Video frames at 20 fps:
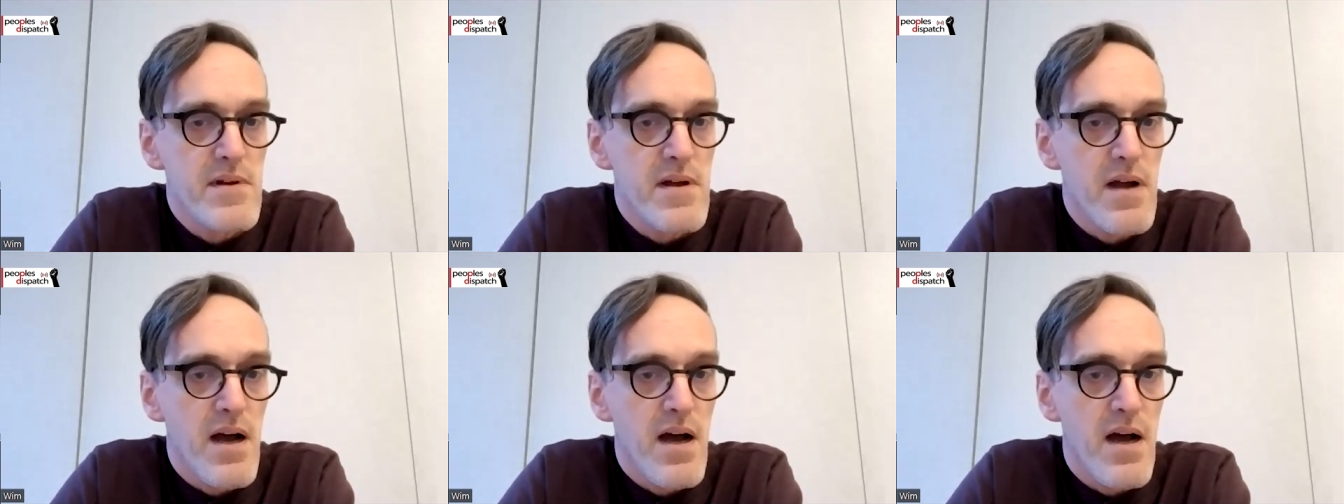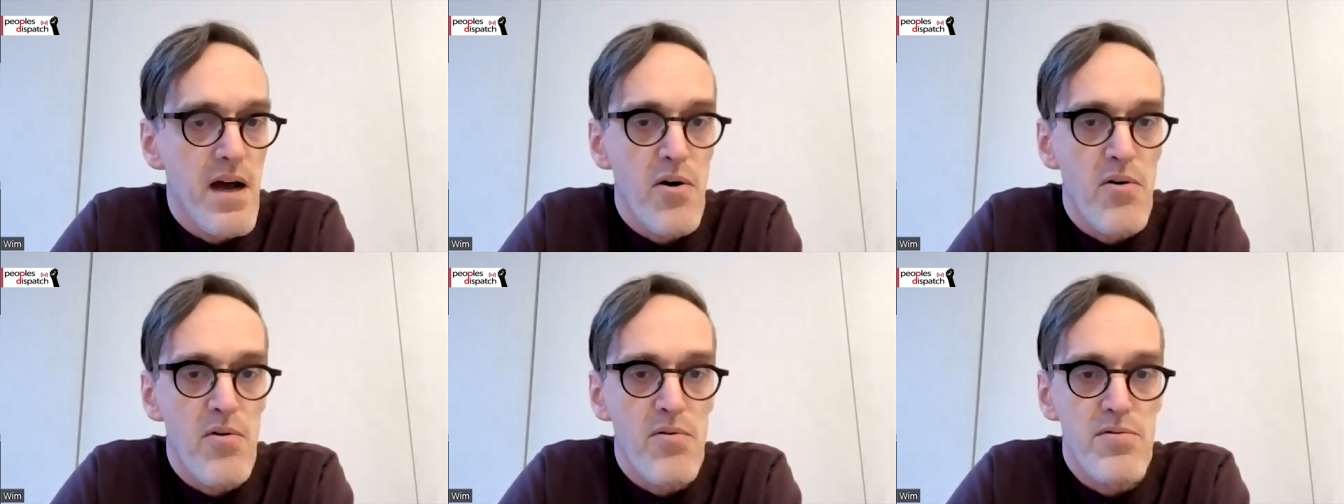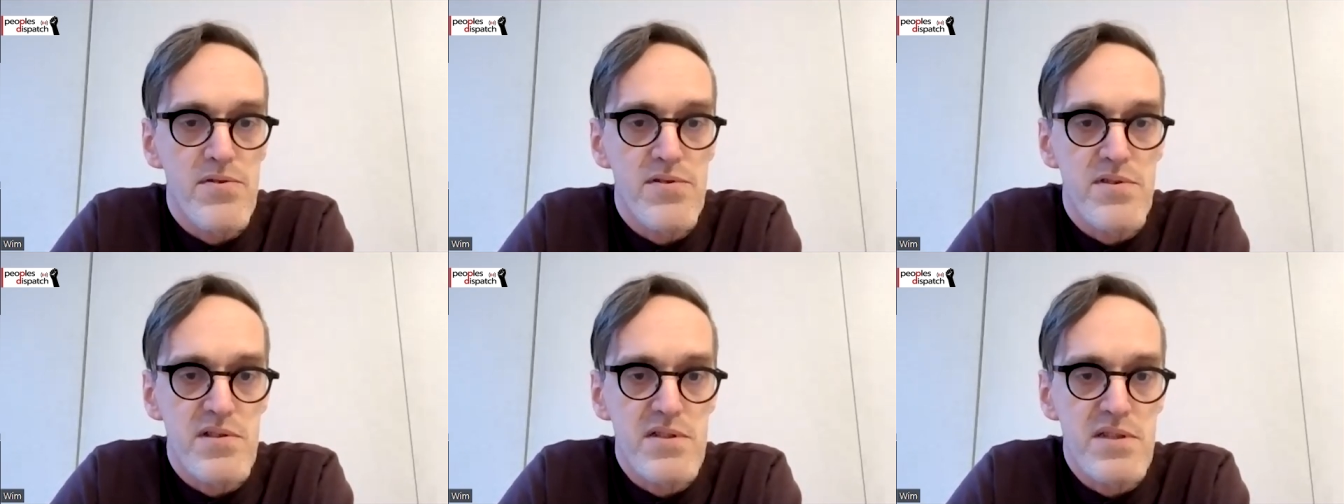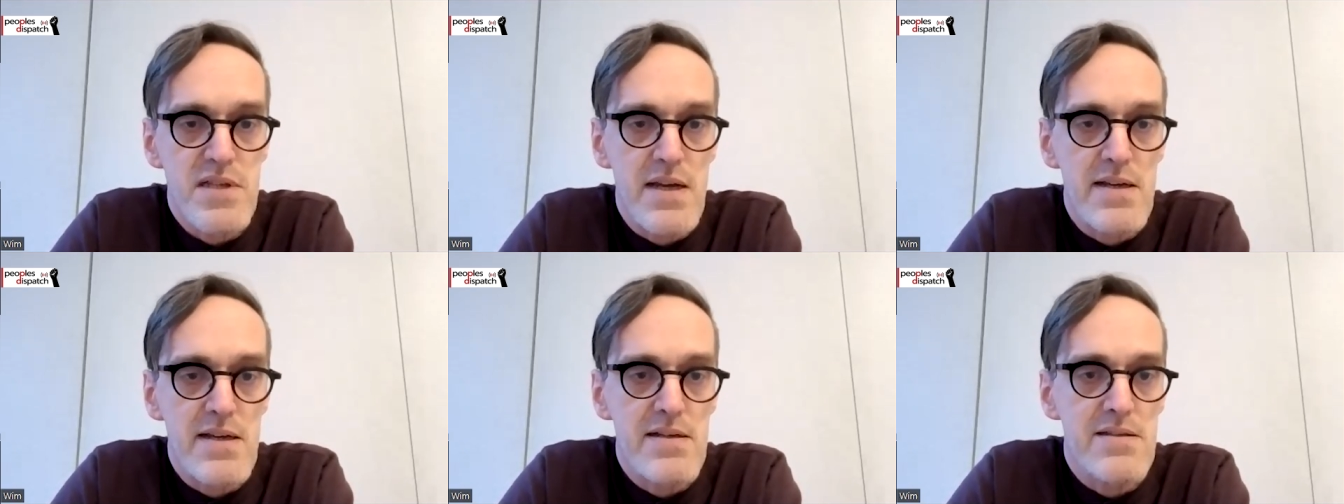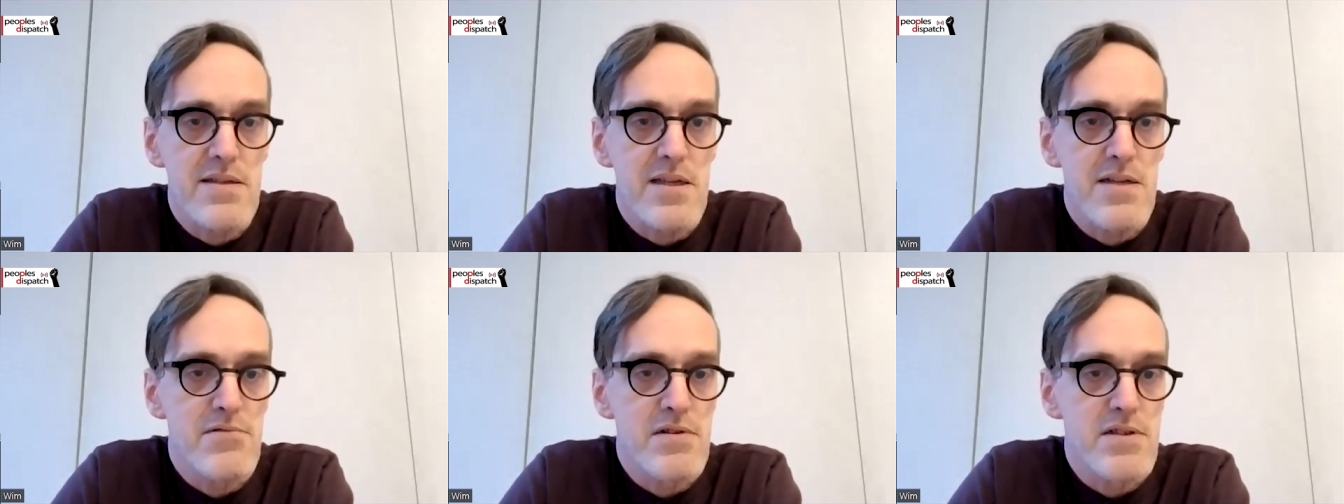how
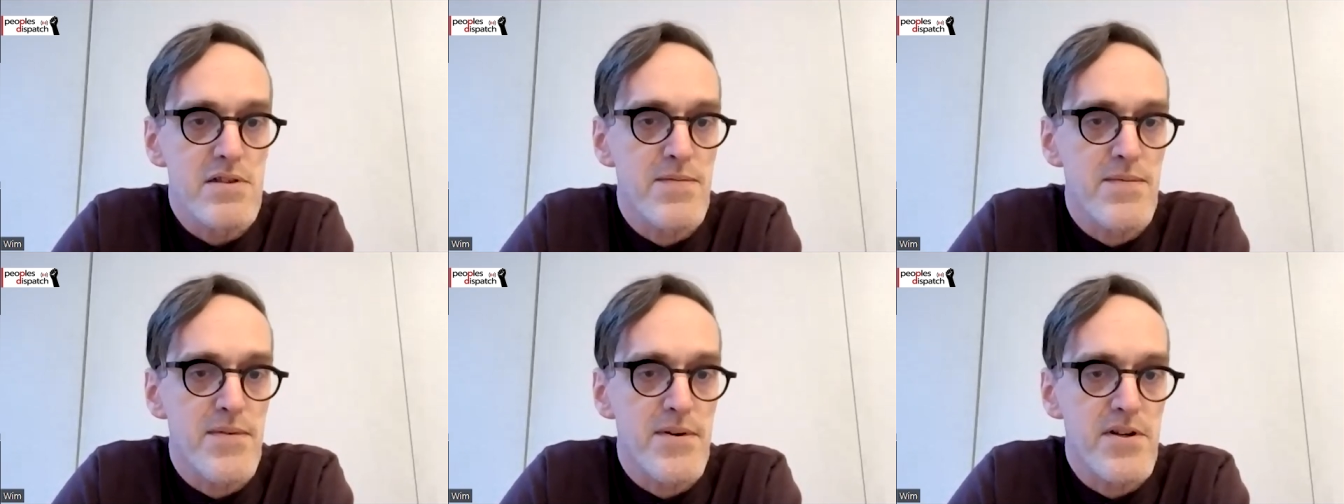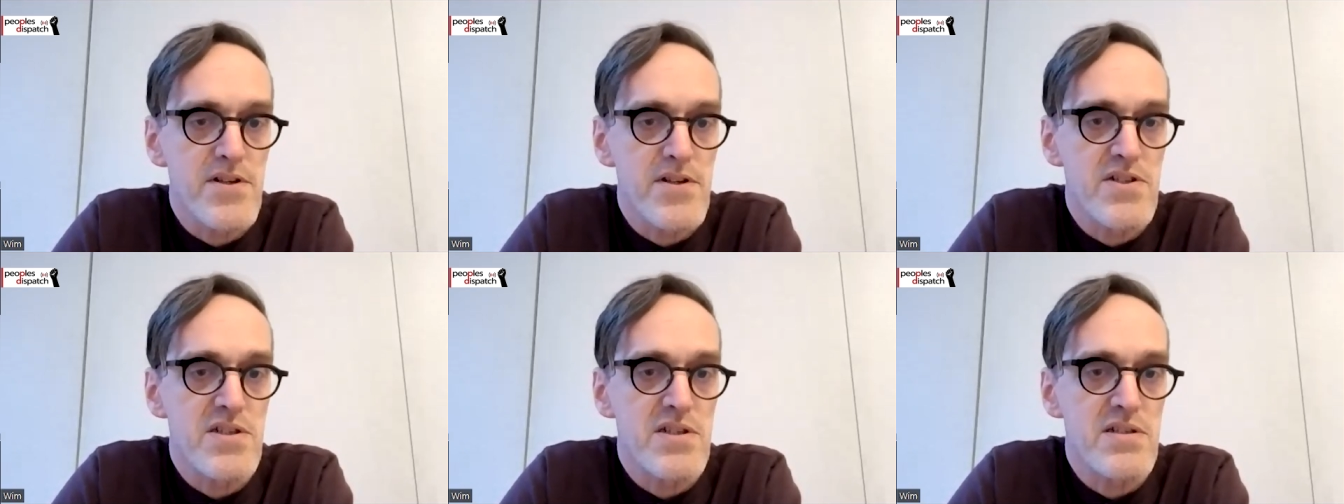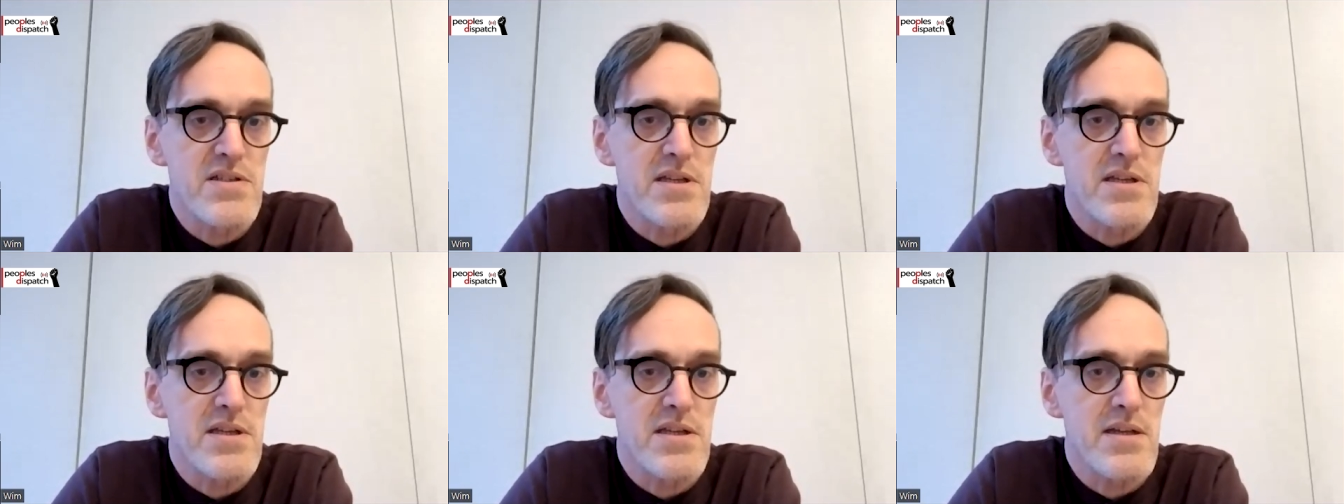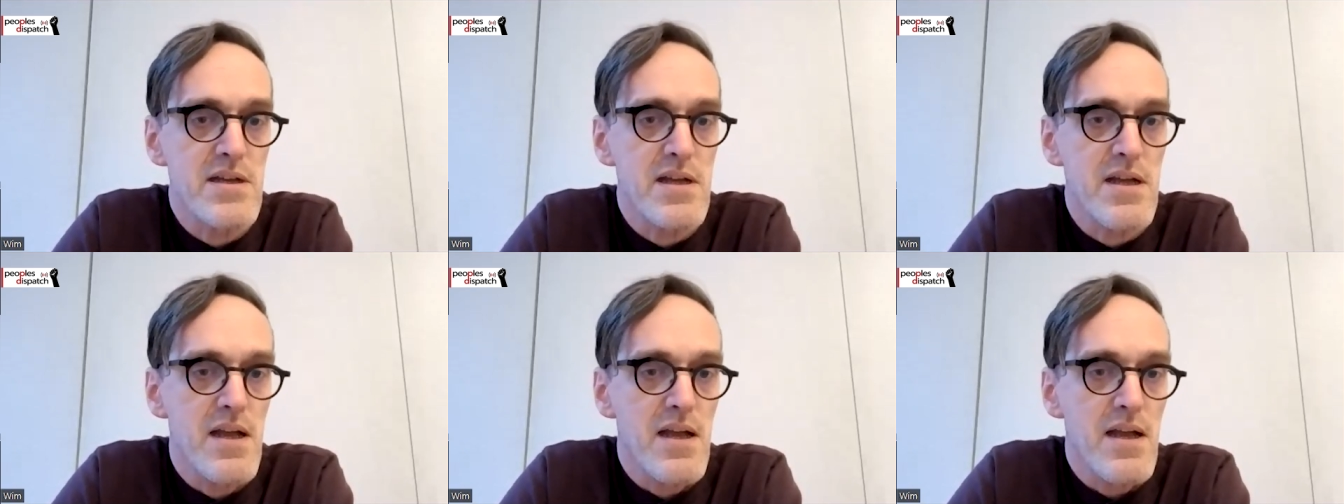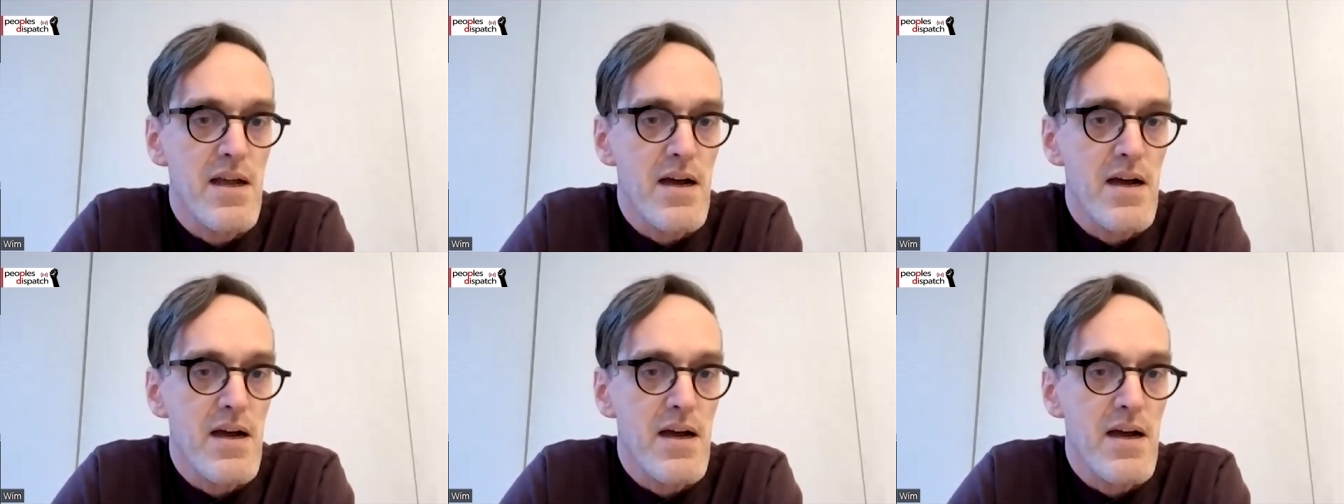society was functioning,